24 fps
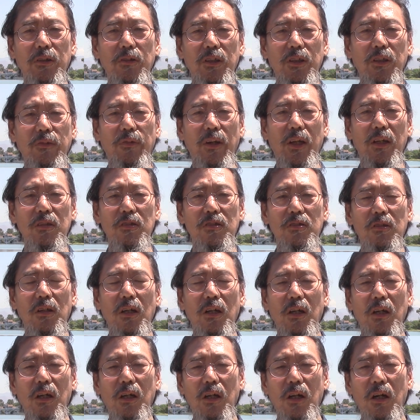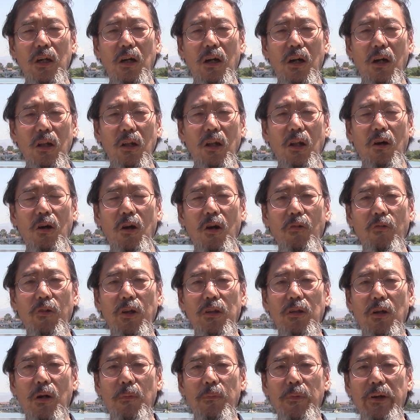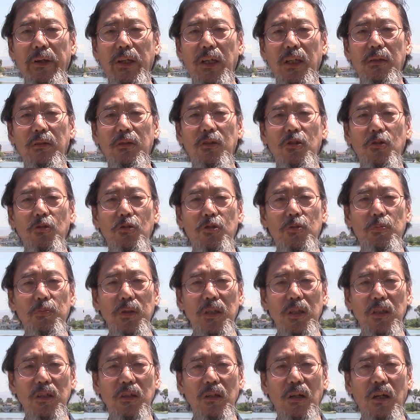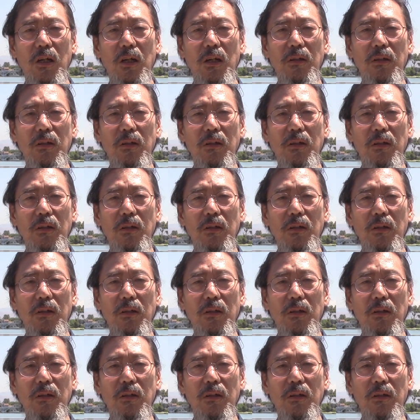the events along with American news media.